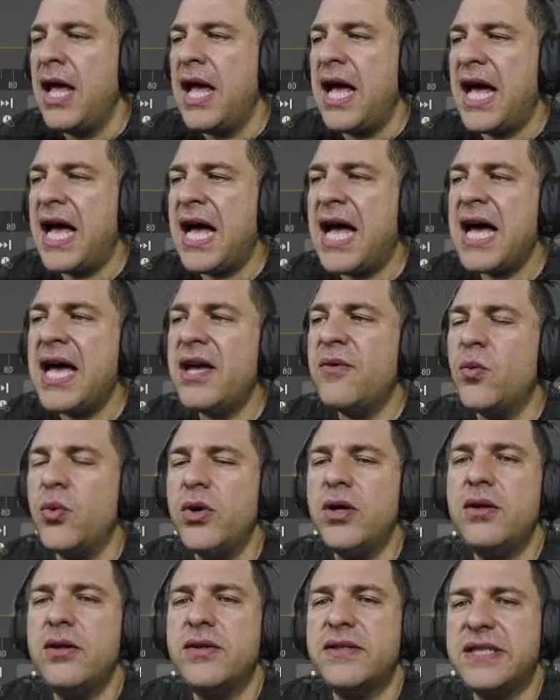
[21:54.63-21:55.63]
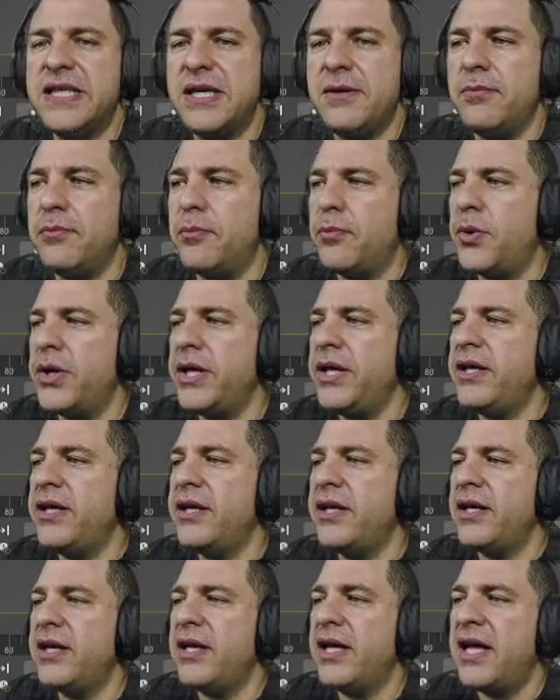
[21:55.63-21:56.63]
I will simply
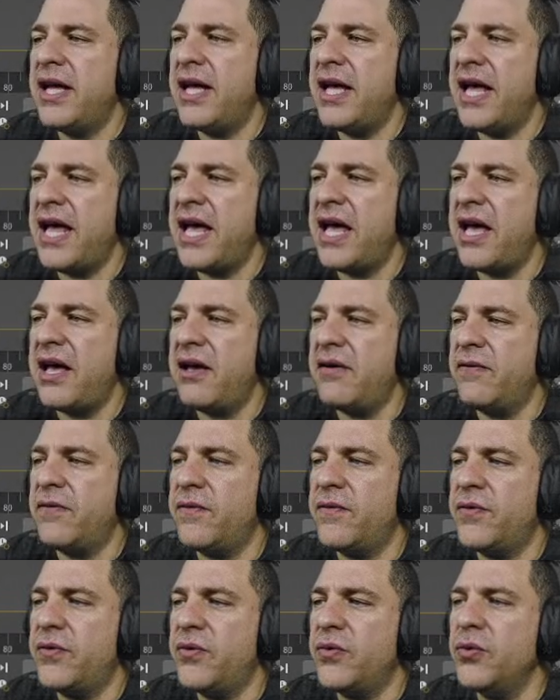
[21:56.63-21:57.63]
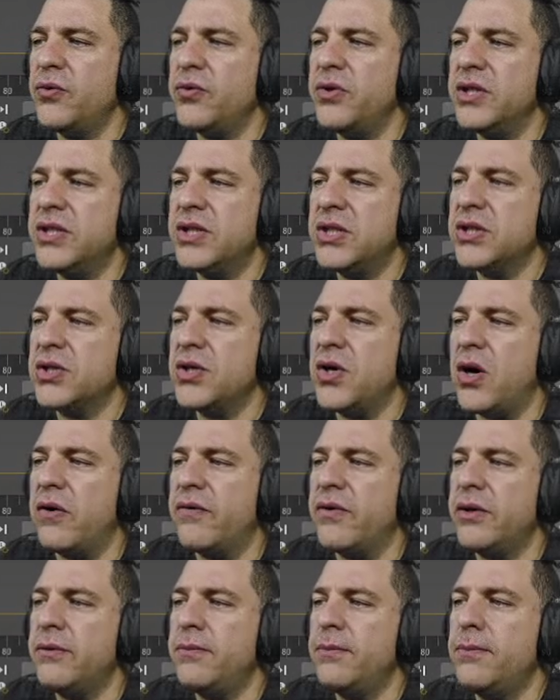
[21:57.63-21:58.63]
have to
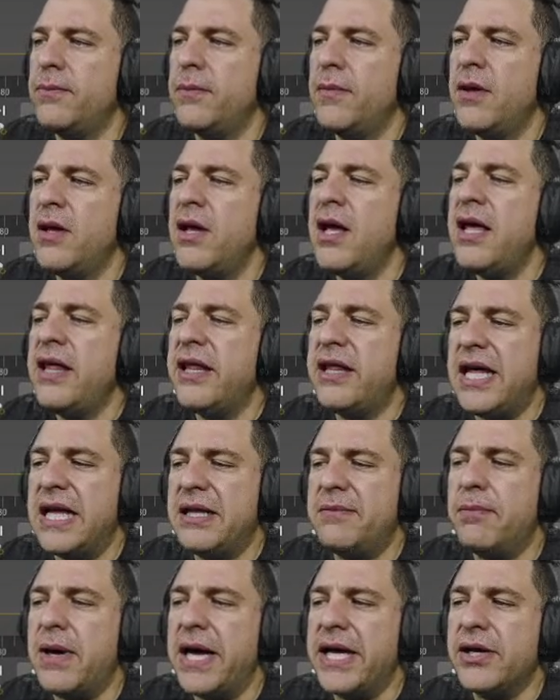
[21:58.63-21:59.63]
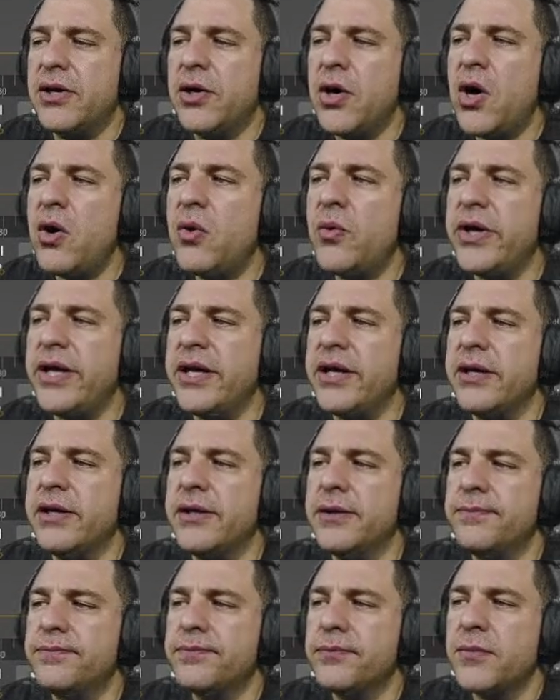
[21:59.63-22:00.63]
discover that by going
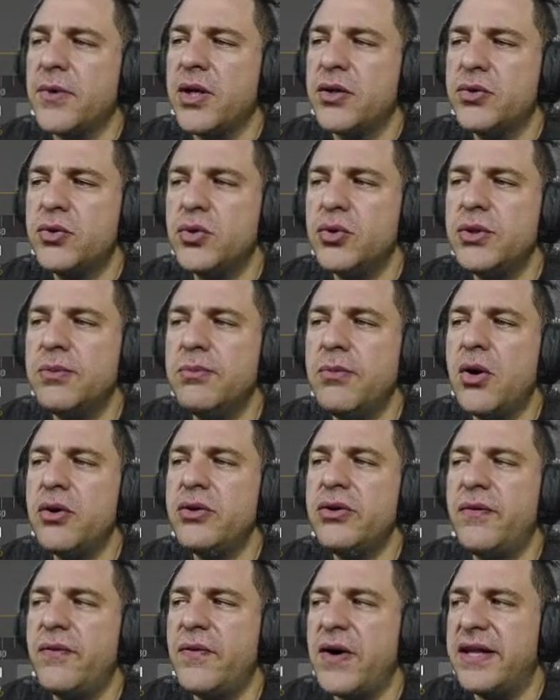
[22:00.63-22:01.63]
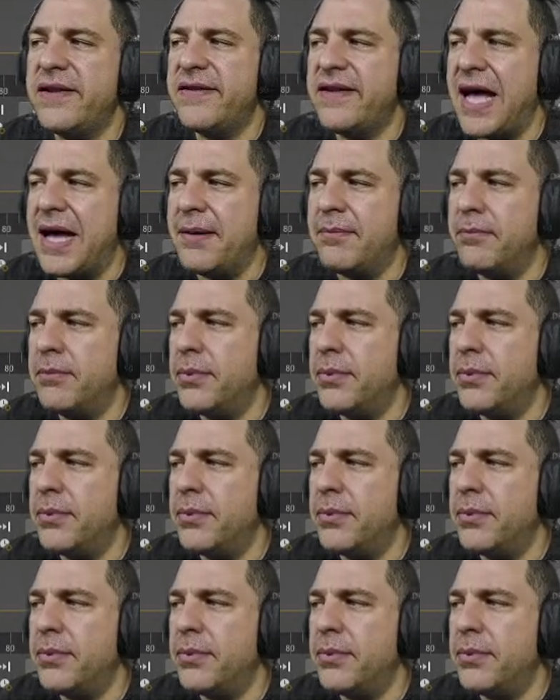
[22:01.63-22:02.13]
to the Modify tab